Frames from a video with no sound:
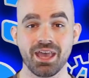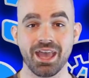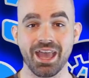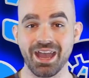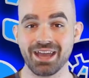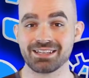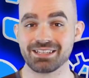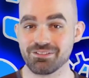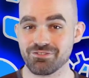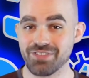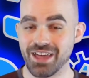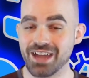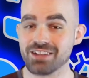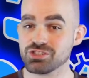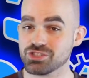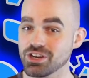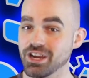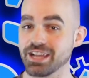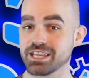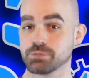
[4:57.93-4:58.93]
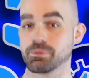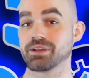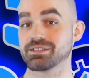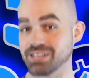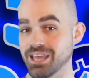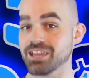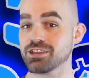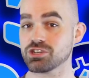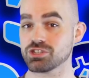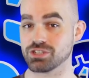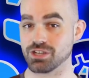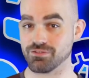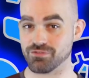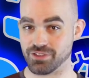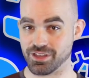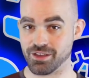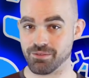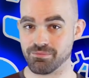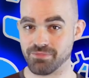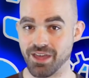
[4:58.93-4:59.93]
And if that's your expectation of
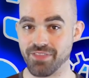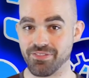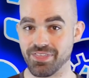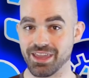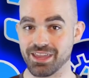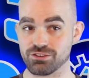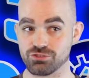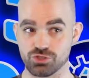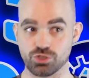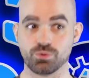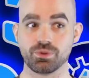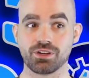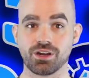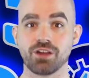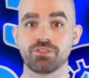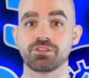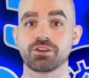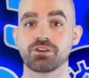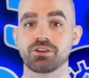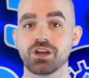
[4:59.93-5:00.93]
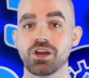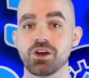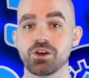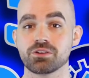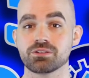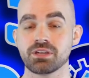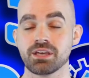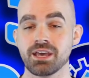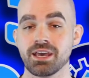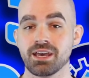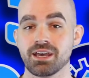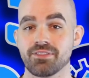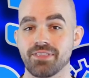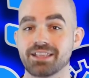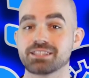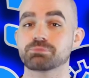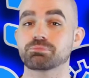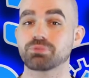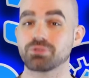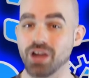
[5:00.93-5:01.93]
them, that they do it on their own,
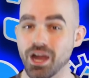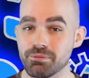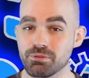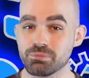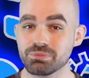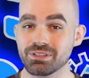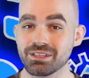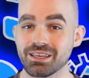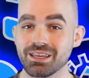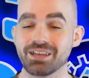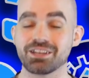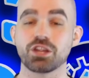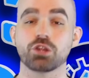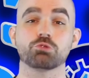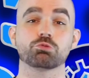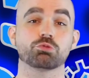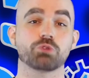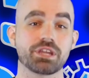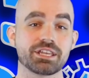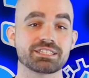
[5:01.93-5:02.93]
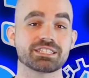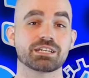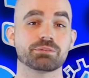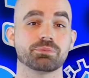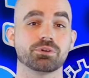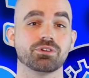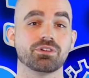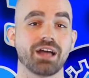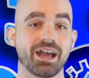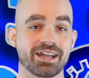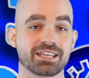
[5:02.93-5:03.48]
that's probably an unreasonable